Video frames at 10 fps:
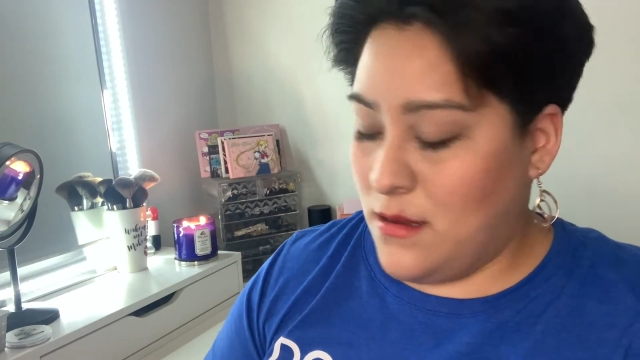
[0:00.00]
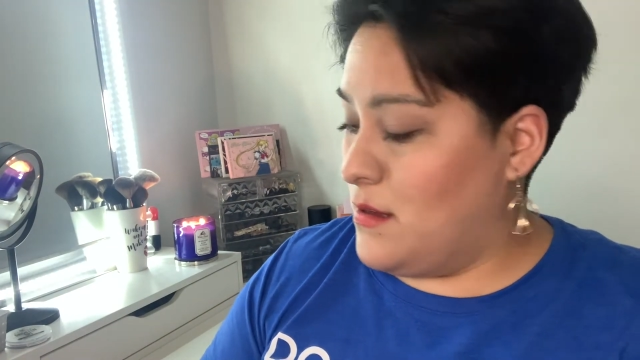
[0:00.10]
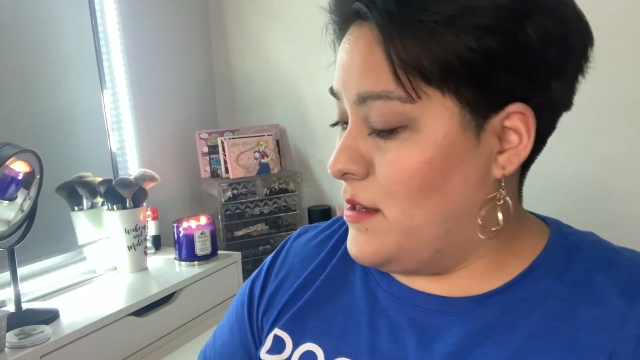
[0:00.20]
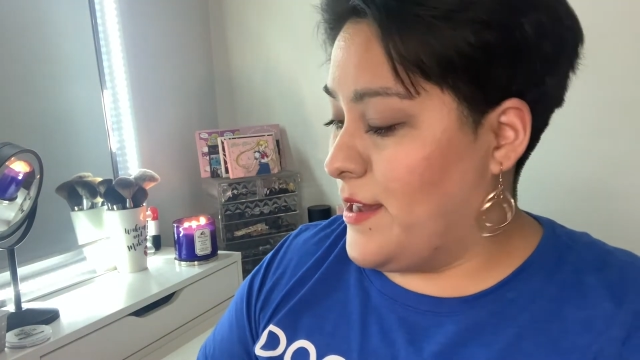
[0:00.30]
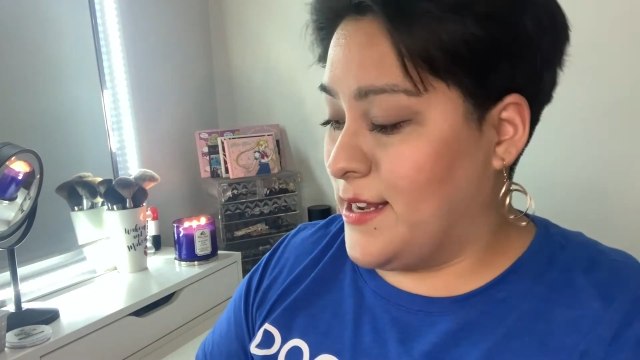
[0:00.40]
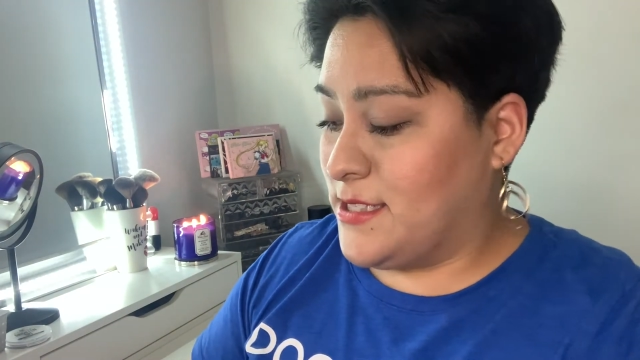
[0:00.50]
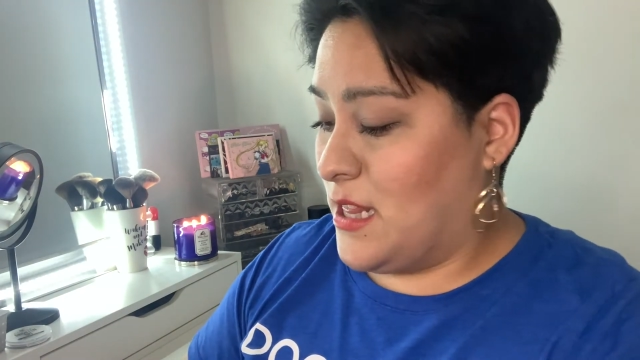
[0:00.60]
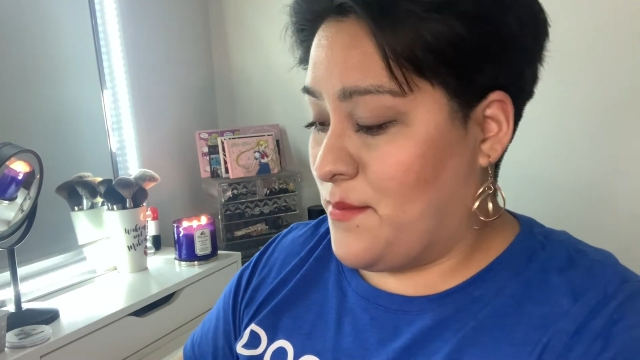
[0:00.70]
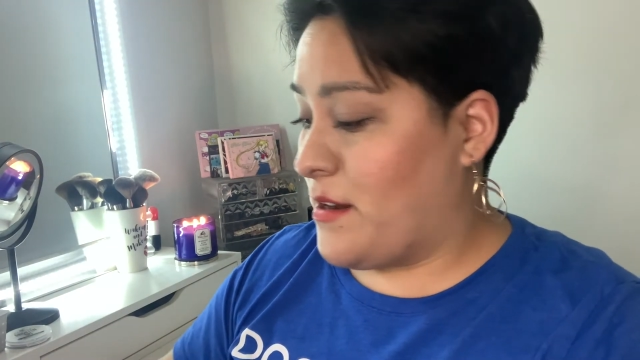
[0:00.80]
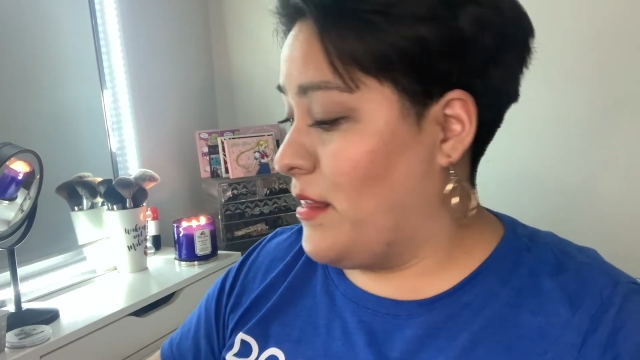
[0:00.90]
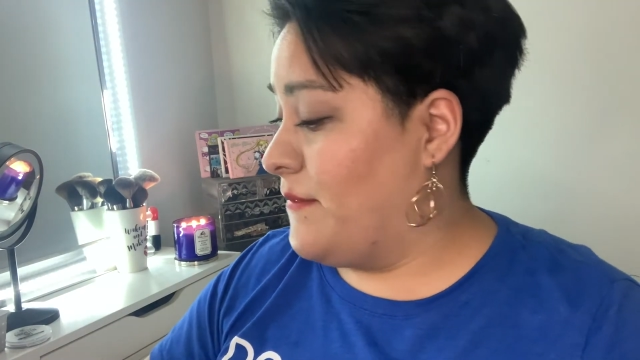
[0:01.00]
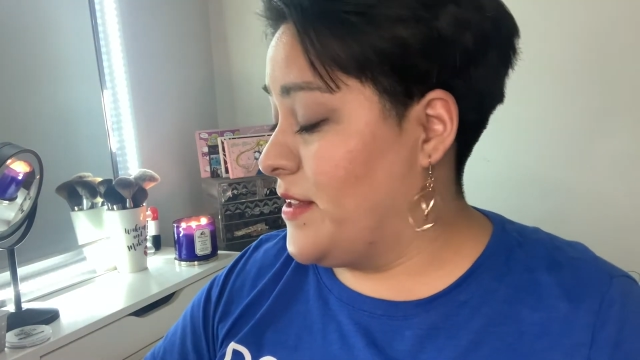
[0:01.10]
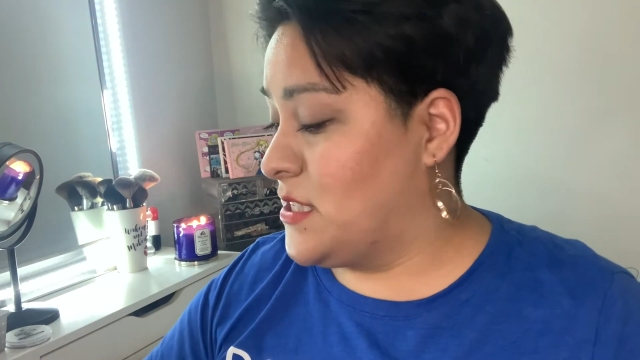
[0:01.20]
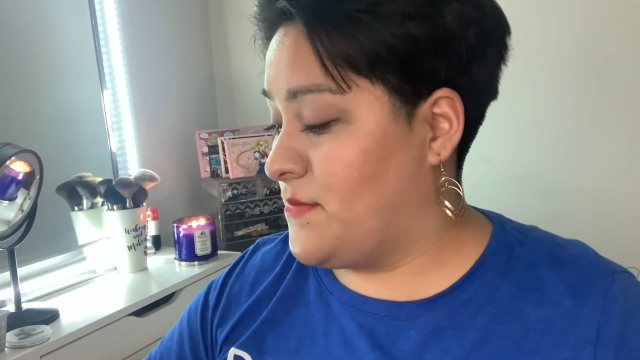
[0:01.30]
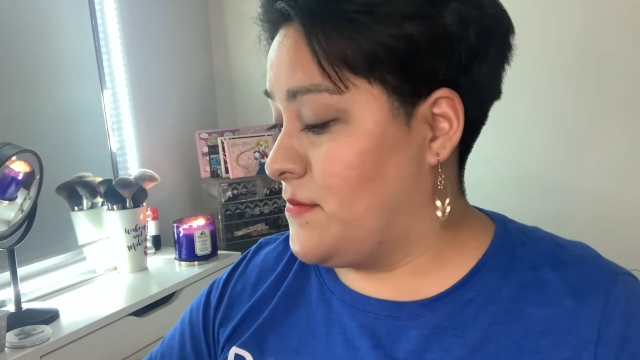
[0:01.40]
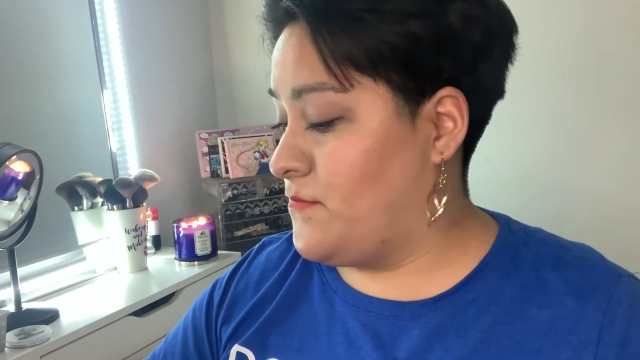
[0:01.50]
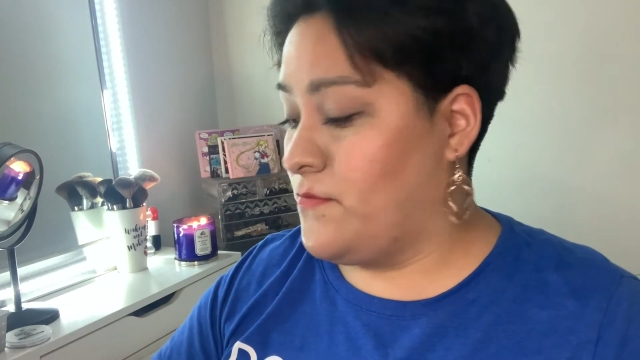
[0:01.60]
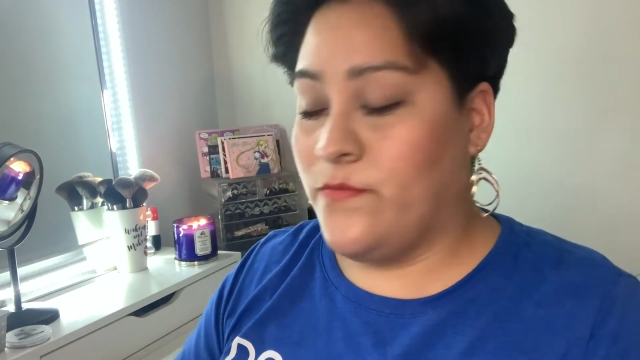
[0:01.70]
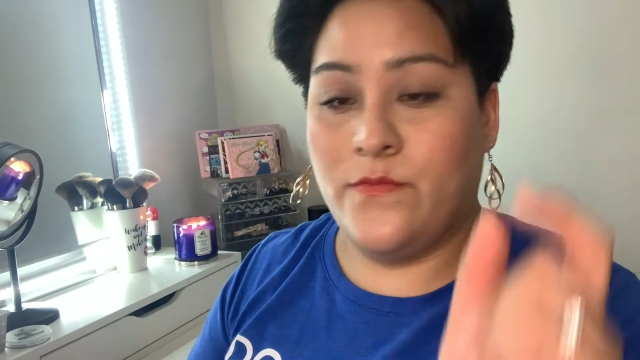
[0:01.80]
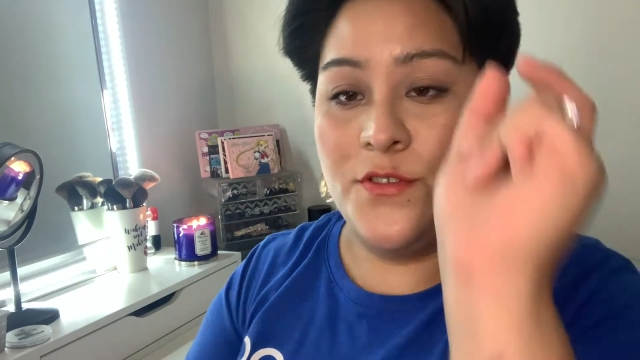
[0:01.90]
I can tell I'm going to love these
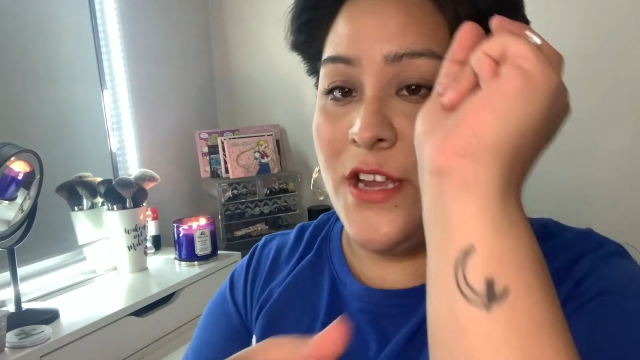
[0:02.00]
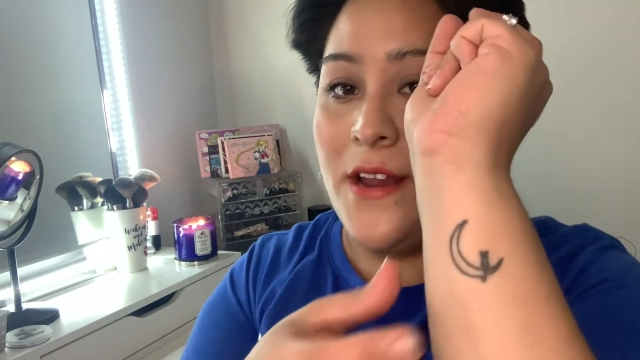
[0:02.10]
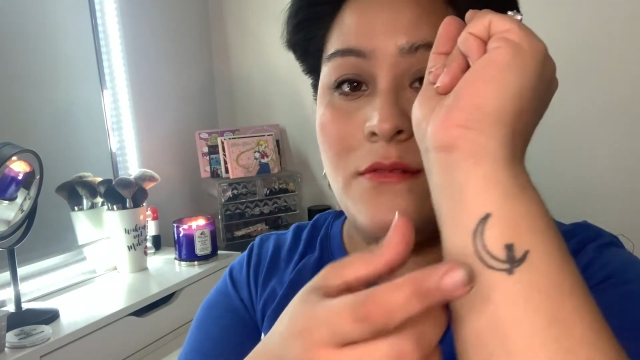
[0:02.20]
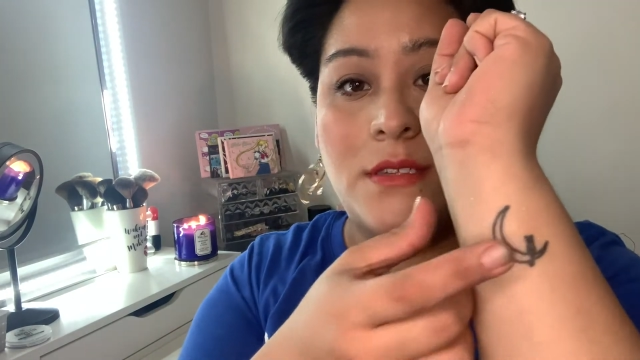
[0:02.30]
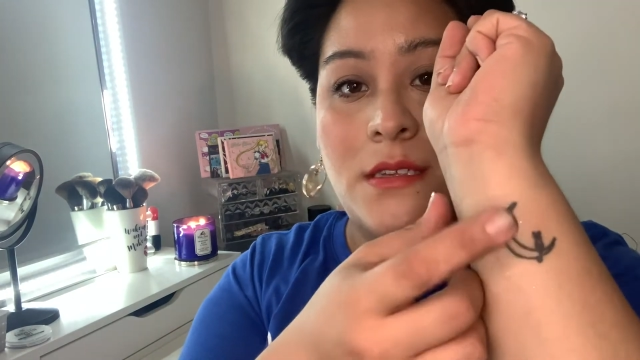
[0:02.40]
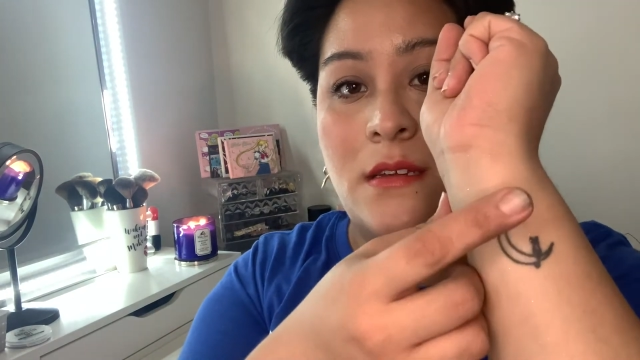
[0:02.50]
shadows.